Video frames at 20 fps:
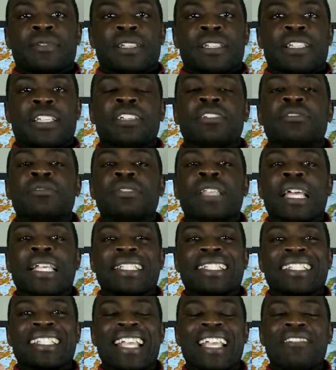gives you that
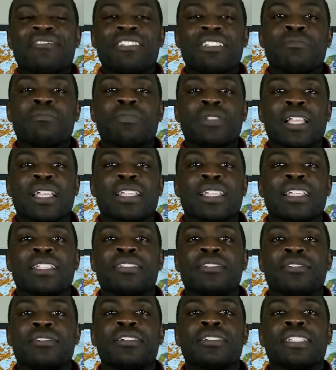safety blanket
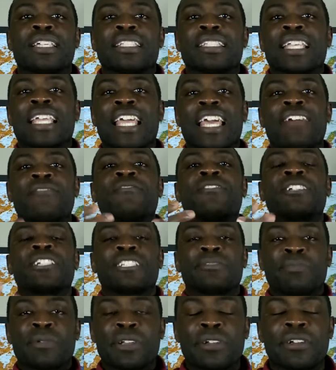knowing that they have the
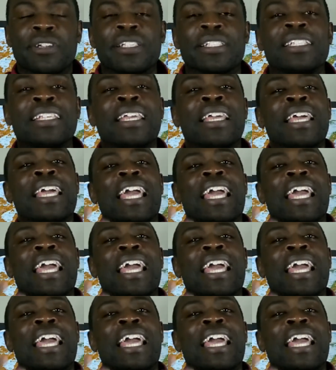experience